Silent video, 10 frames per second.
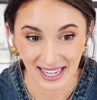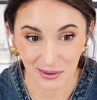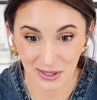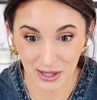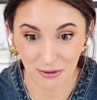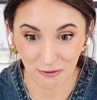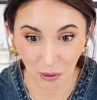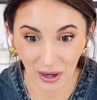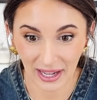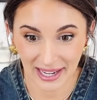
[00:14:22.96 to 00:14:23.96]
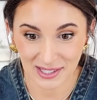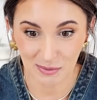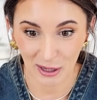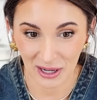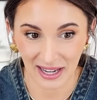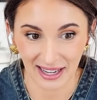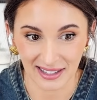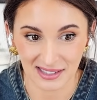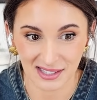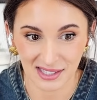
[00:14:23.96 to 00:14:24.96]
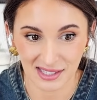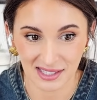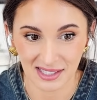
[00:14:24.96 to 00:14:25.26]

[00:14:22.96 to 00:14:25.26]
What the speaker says: It was a euphoric experience.